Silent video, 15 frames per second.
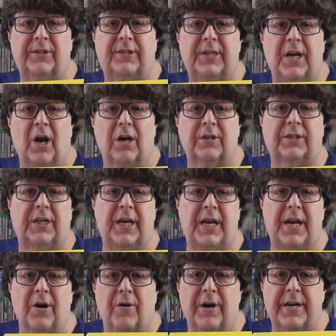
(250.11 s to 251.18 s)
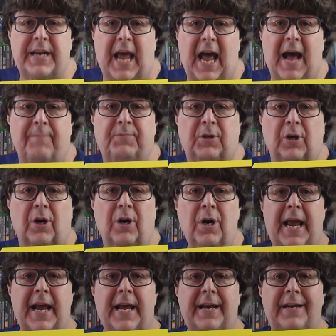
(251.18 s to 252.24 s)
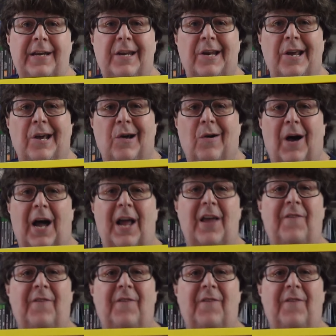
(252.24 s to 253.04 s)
CRT or adapter, and you know,